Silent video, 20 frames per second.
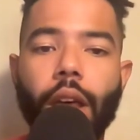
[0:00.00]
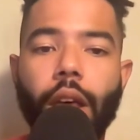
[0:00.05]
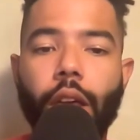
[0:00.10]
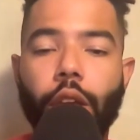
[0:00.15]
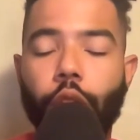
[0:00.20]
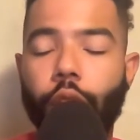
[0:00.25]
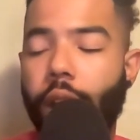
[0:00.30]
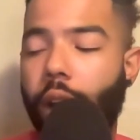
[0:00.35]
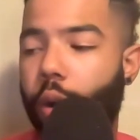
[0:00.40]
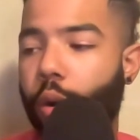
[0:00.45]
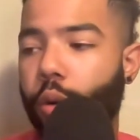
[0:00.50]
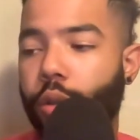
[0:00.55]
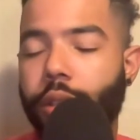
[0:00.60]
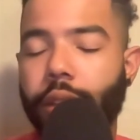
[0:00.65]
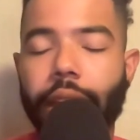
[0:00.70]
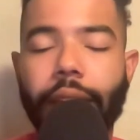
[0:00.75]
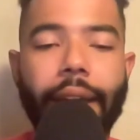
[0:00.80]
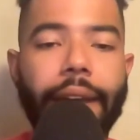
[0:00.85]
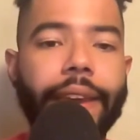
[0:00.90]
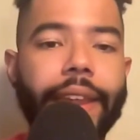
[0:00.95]
You're not going to
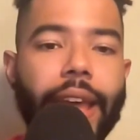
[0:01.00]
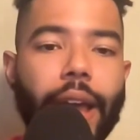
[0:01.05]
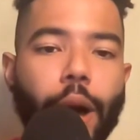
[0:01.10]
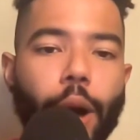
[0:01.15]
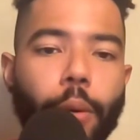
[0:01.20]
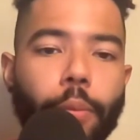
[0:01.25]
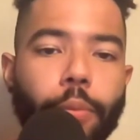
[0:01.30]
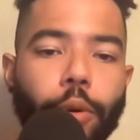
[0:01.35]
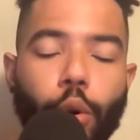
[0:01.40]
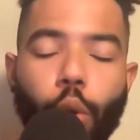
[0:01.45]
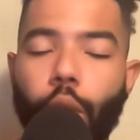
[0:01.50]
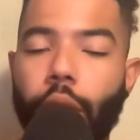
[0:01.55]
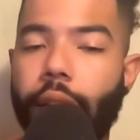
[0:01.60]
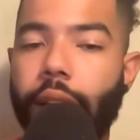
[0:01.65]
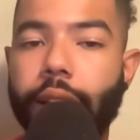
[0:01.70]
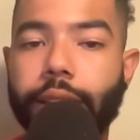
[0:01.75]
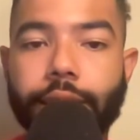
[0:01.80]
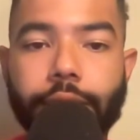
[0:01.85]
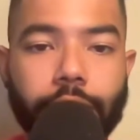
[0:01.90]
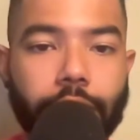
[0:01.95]
get any help going
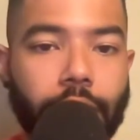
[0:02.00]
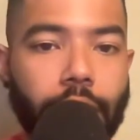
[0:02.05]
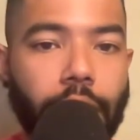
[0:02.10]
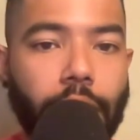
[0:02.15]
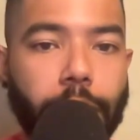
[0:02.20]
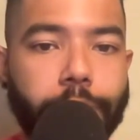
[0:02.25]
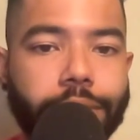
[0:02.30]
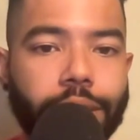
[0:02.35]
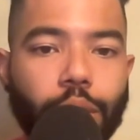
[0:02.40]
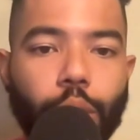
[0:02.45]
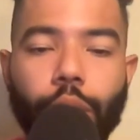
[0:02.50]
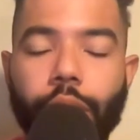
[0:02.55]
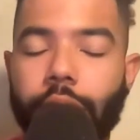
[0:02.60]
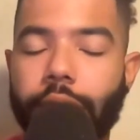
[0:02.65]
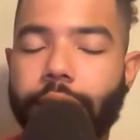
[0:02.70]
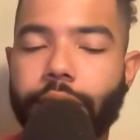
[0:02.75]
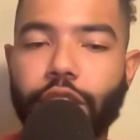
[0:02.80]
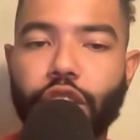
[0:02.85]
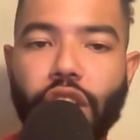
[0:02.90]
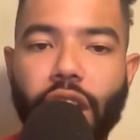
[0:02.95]
against the Cubs, going
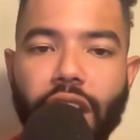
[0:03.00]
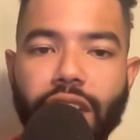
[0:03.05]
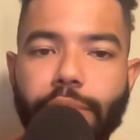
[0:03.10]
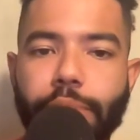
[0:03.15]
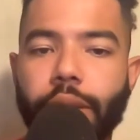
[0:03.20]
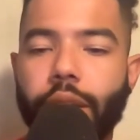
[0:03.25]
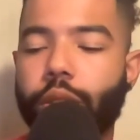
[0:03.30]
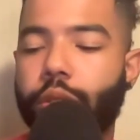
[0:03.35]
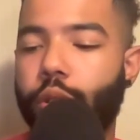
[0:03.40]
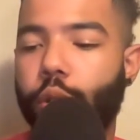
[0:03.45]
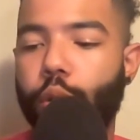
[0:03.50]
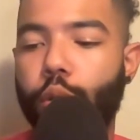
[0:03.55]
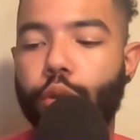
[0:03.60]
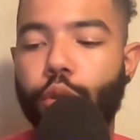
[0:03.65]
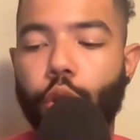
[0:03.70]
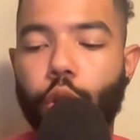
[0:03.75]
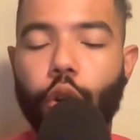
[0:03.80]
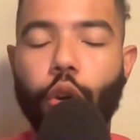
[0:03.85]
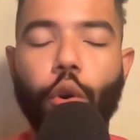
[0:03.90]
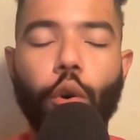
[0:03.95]
against the Giants, because those
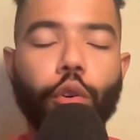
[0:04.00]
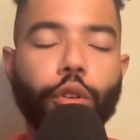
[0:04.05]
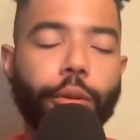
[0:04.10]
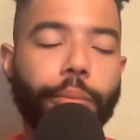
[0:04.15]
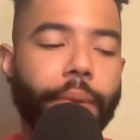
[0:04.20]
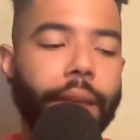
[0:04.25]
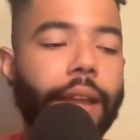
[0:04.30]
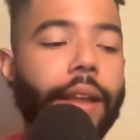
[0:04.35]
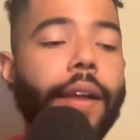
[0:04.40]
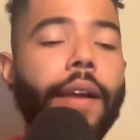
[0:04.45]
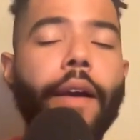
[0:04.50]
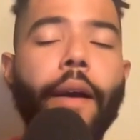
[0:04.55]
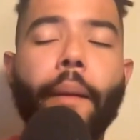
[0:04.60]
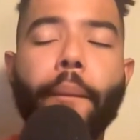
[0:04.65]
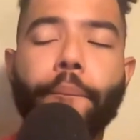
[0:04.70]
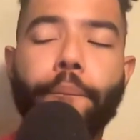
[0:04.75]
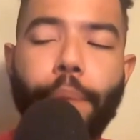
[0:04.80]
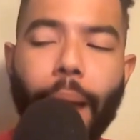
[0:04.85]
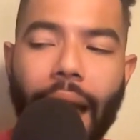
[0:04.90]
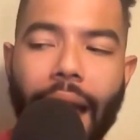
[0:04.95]
are going to be
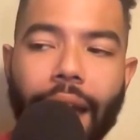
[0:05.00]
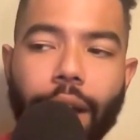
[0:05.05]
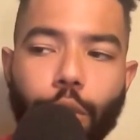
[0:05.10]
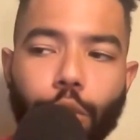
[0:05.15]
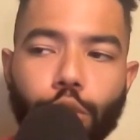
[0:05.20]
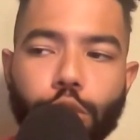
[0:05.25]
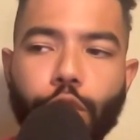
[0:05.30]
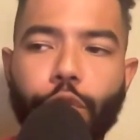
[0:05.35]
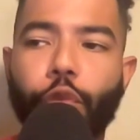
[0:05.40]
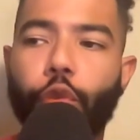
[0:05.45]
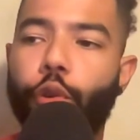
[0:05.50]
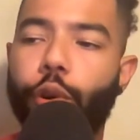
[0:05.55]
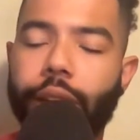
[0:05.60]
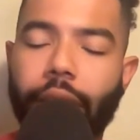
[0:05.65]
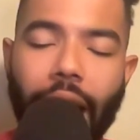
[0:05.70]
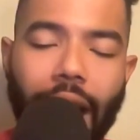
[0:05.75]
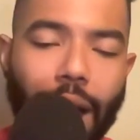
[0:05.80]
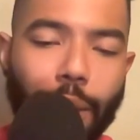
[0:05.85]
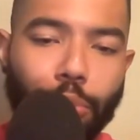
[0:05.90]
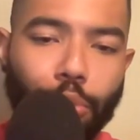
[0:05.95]
battles for
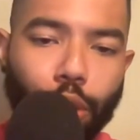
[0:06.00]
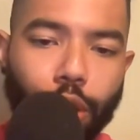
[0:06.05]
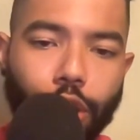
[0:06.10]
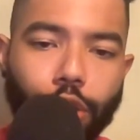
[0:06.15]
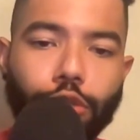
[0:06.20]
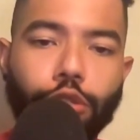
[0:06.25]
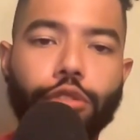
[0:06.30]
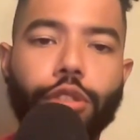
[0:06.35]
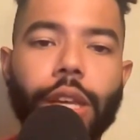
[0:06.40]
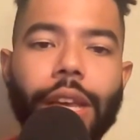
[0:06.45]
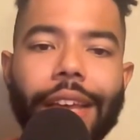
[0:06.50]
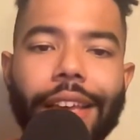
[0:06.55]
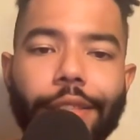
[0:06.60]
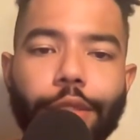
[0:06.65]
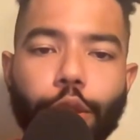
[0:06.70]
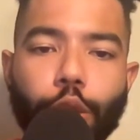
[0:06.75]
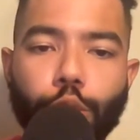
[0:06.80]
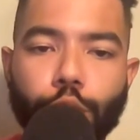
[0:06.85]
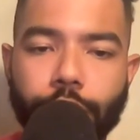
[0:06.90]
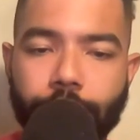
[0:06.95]
tiebreakers in
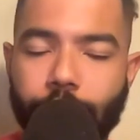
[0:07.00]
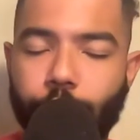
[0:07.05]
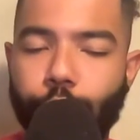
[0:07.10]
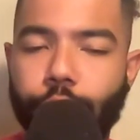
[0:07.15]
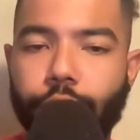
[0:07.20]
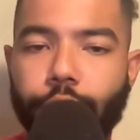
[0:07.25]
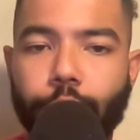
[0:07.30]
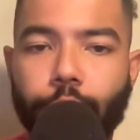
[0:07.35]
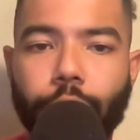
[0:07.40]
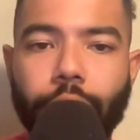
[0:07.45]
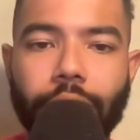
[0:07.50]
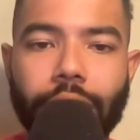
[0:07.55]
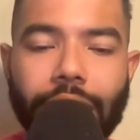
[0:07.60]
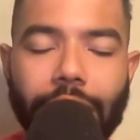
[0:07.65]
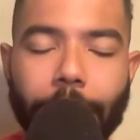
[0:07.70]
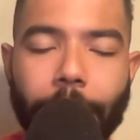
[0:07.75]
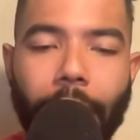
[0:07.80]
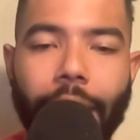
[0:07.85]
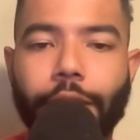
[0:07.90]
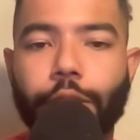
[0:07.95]
those series. So the
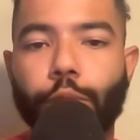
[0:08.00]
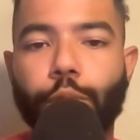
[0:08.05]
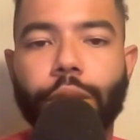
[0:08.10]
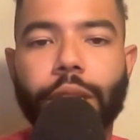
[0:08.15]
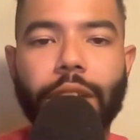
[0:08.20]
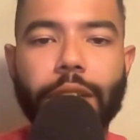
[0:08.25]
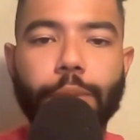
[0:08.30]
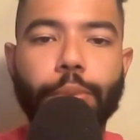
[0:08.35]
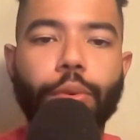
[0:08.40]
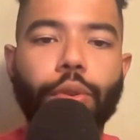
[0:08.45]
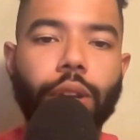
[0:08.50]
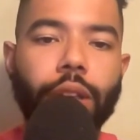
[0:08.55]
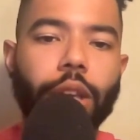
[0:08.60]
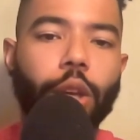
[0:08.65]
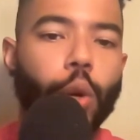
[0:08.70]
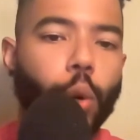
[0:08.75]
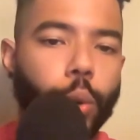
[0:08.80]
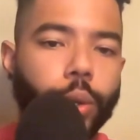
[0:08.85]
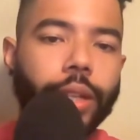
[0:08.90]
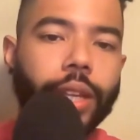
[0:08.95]
D-backs are desperately
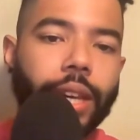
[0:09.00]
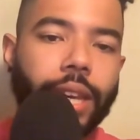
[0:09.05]
going to